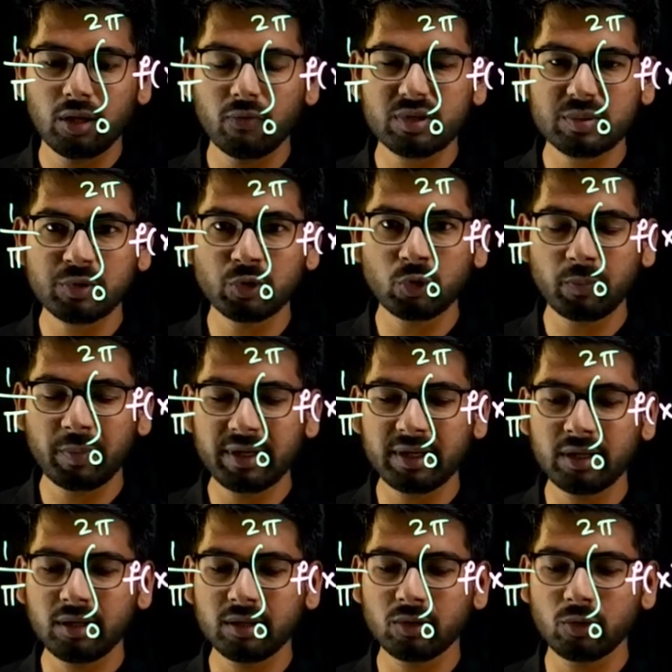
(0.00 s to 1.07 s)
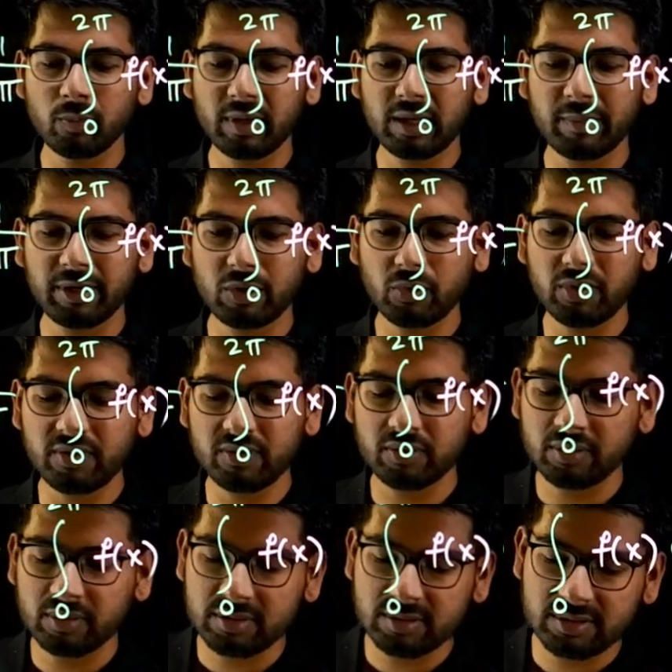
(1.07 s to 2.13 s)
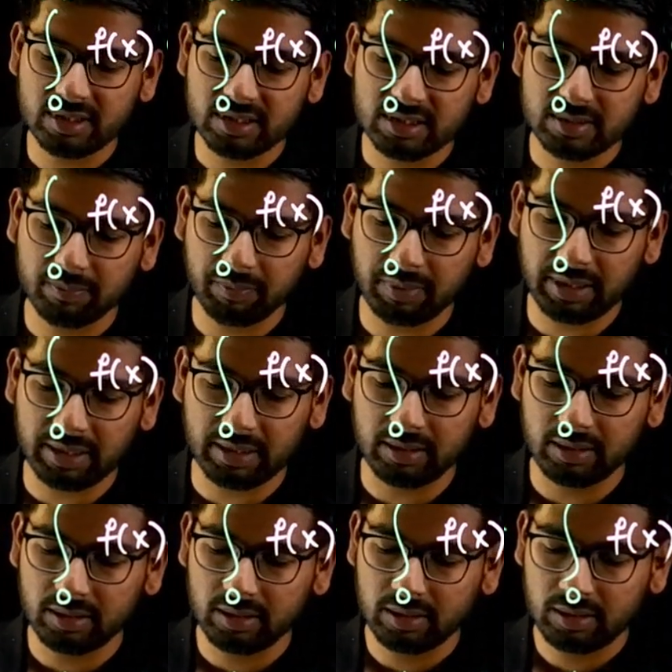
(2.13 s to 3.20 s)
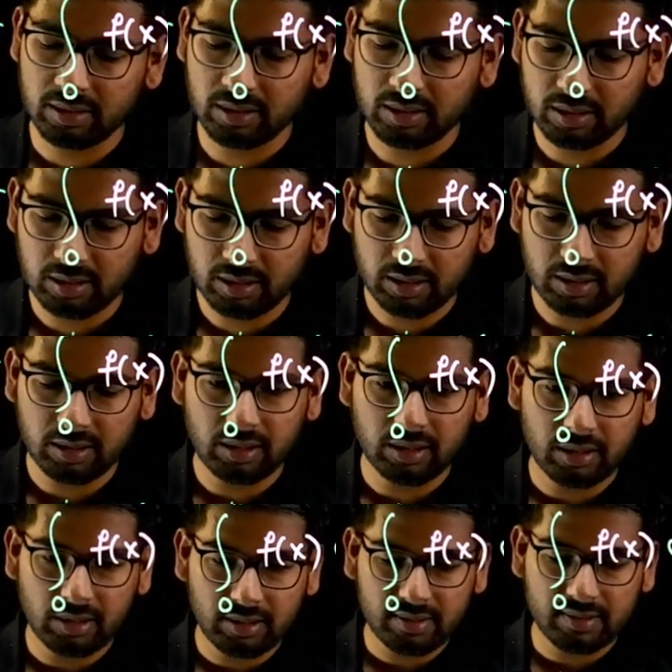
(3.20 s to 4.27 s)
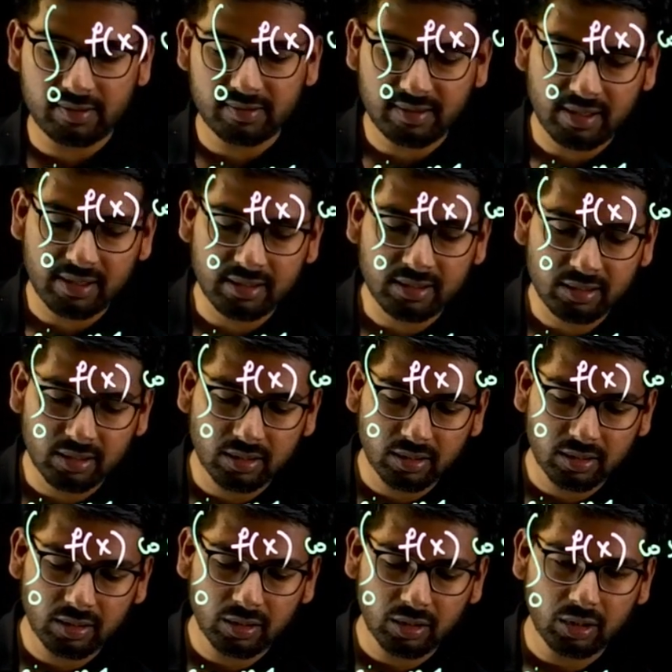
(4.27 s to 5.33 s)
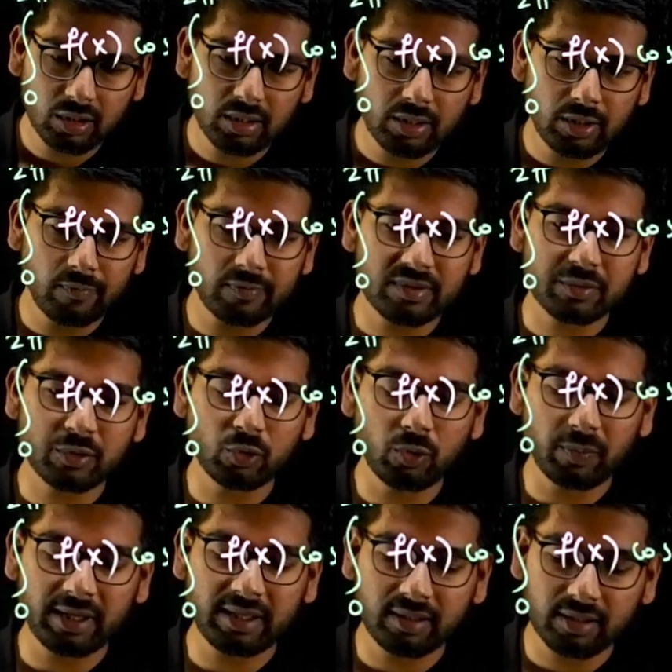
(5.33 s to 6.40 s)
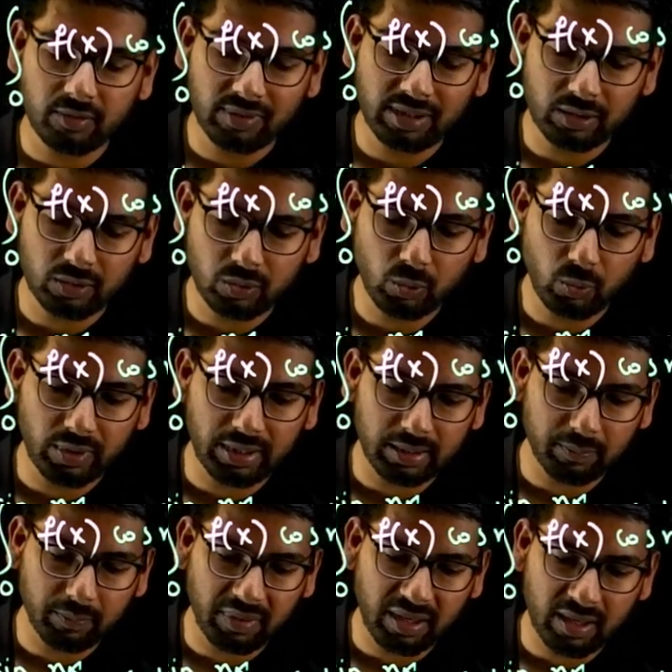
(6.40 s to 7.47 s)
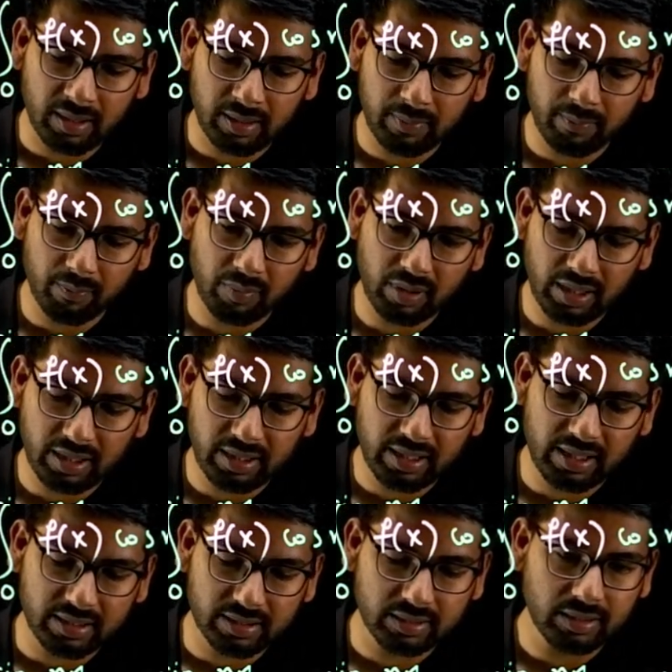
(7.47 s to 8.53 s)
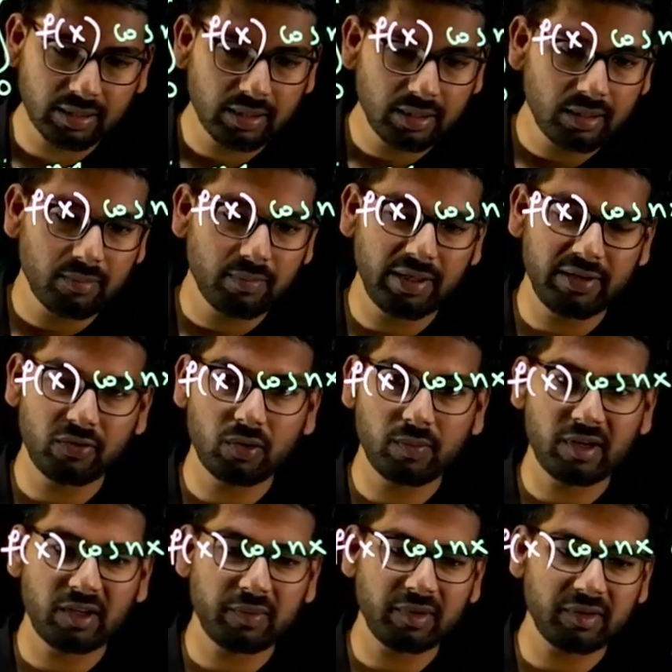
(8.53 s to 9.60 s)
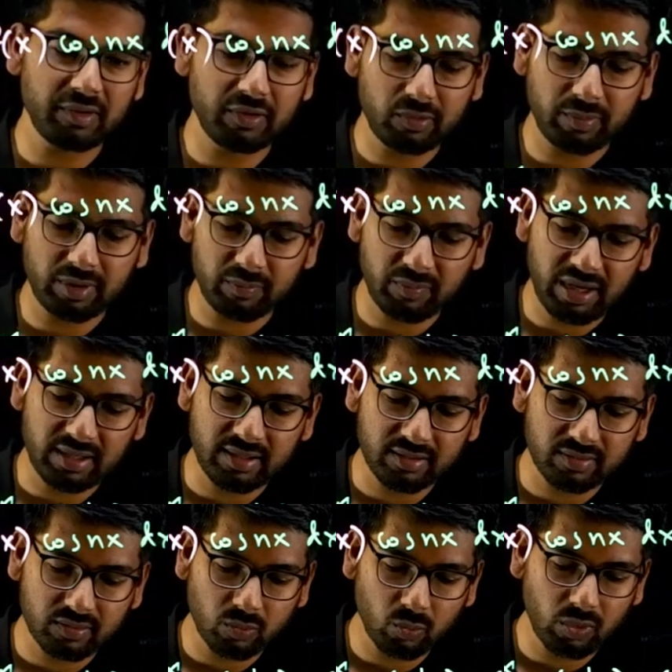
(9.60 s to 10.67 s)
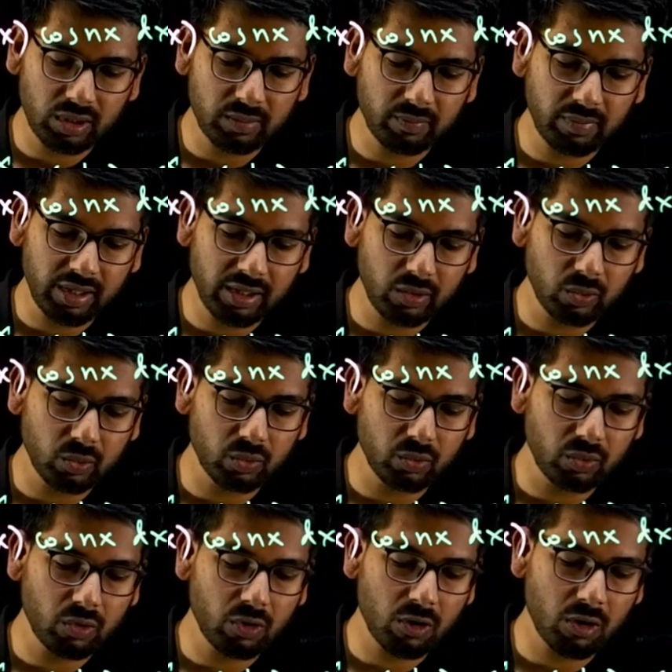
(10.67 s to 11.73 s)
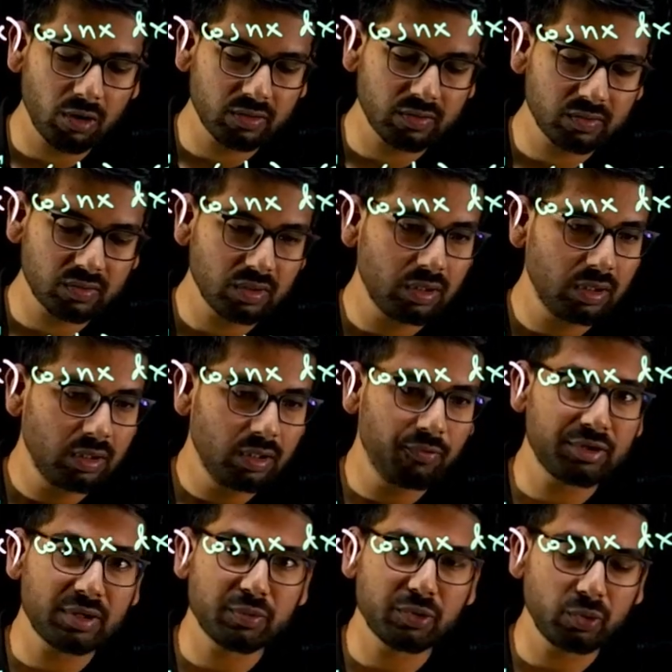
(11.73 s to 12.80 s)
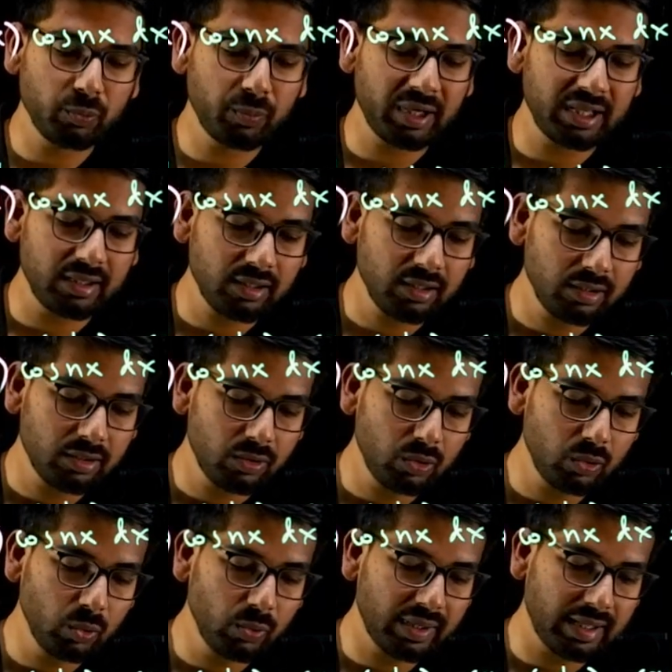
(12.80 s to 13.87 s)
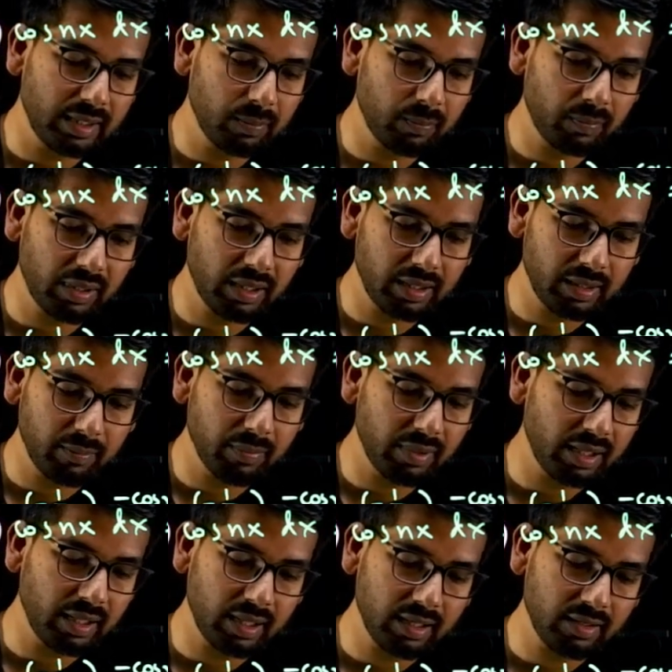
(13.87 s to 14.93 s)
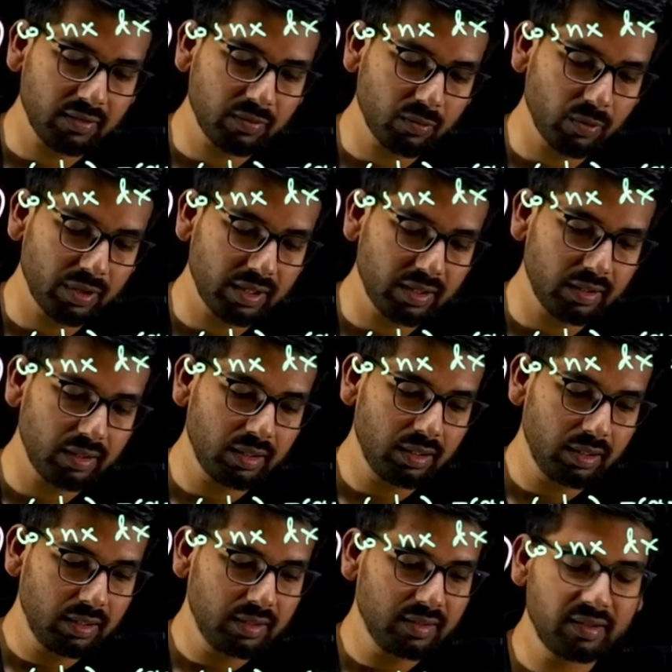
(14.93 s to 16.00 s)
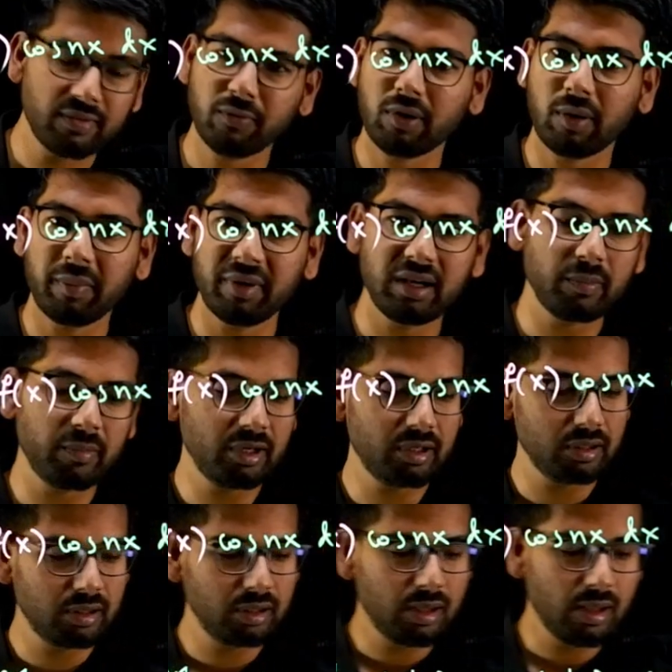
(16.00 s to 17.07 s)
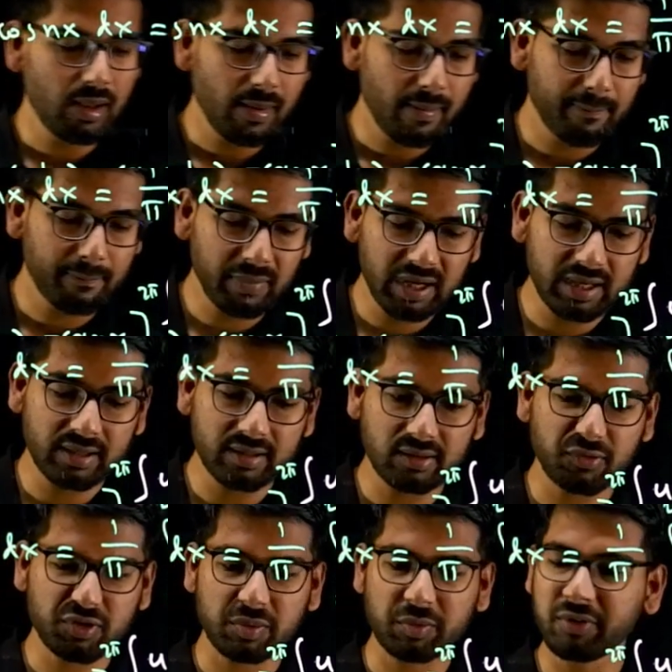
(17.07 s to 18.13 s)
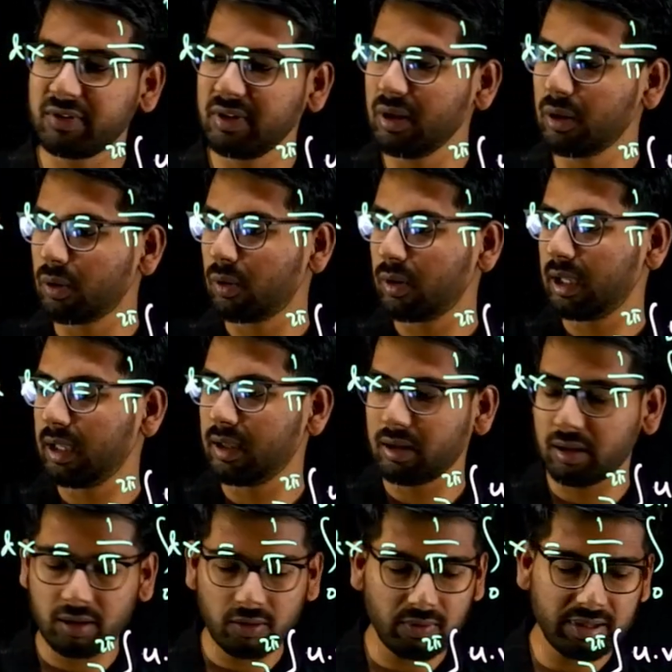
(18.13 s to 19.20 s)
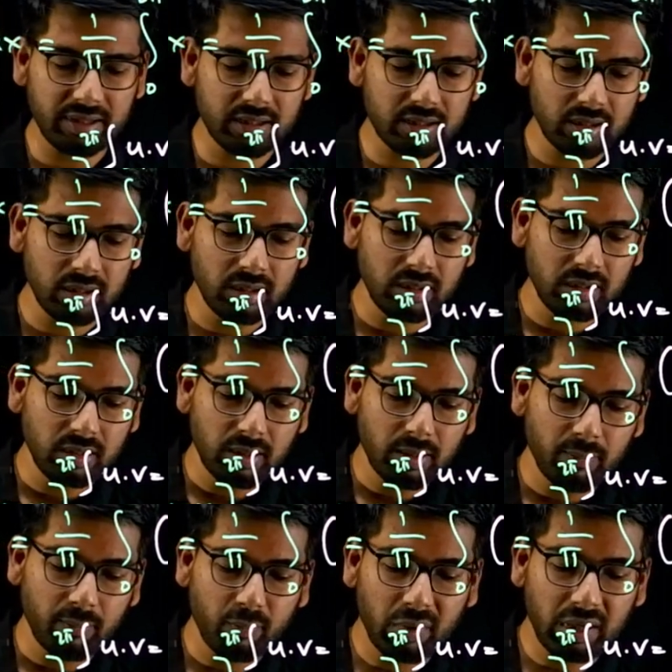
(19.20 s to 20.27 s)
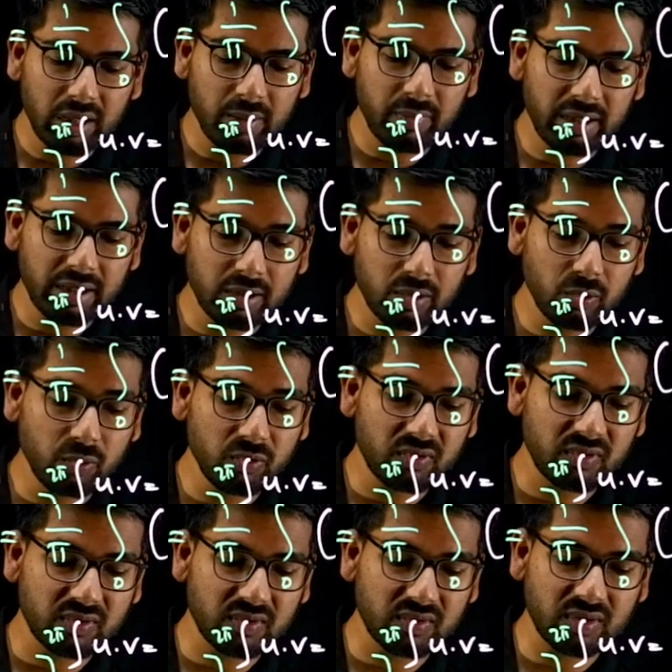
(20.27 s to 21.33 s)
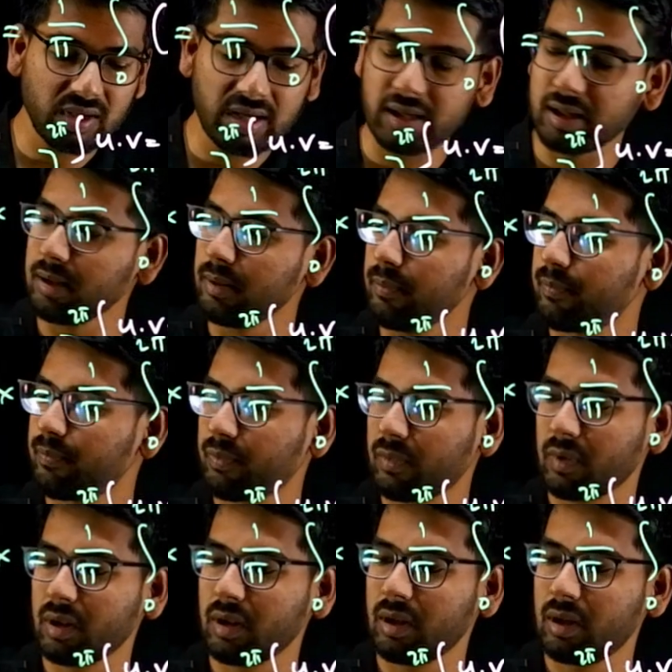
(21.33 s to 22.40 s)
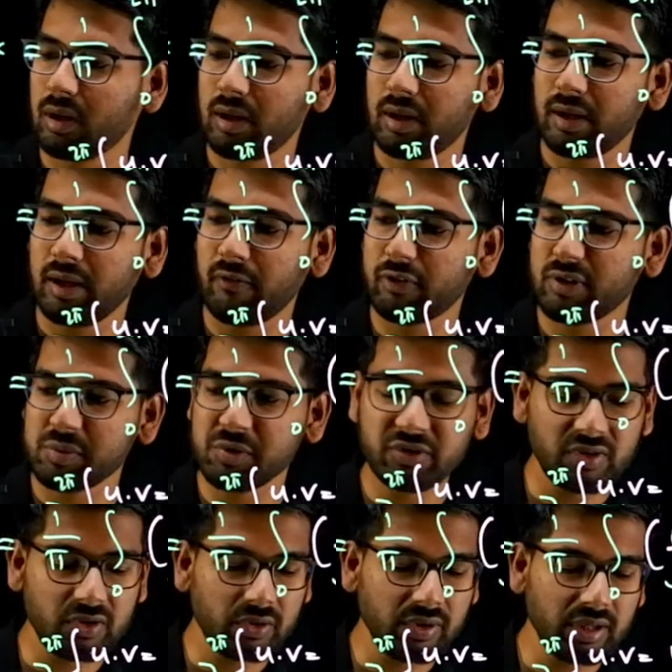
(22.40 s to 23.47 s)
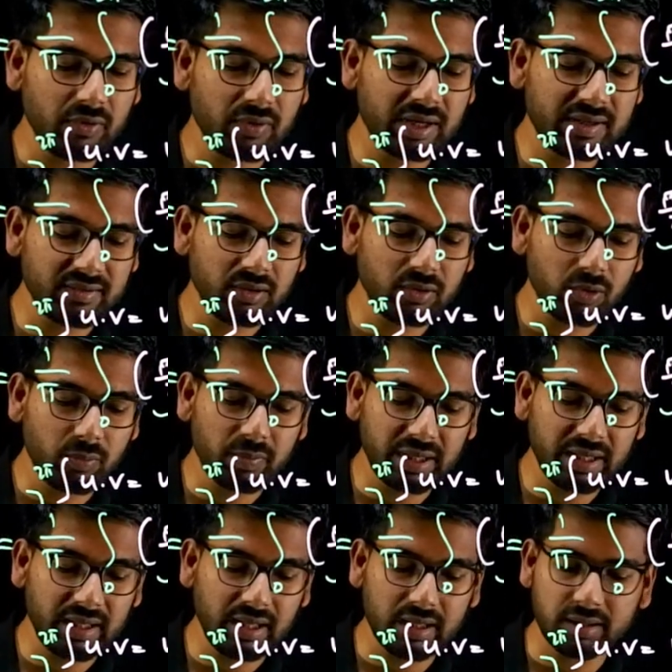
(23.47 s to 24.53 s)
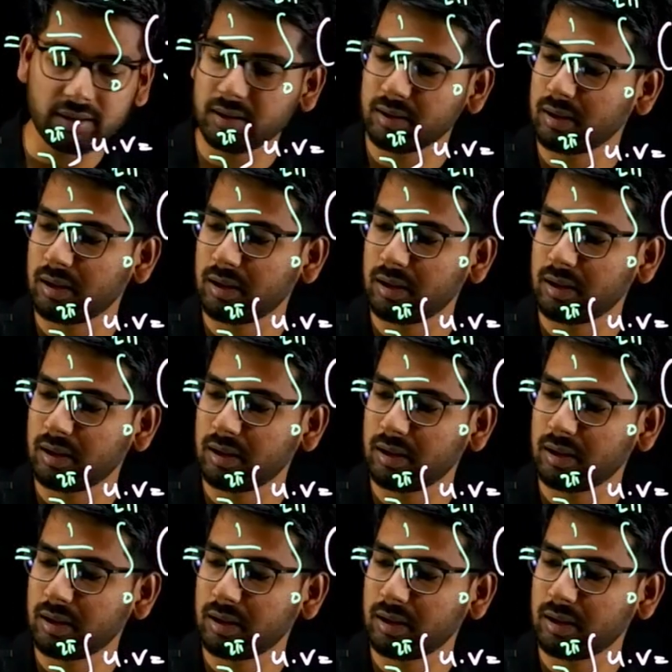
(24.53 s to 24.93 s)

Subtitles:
if you substitute 2 pi here, 2 pi by 2 is just pi sine, if you substitute 2 pi here, you will get 2n pi by n minus into minus plus minus 1 by 2 cos, if you substitute 2 pi here, 2n pi by n square. This is for upper limit, minus if you substitute 0 here, you will get pi by 2 sine, if you substitute 0 here, you will get 0 by n,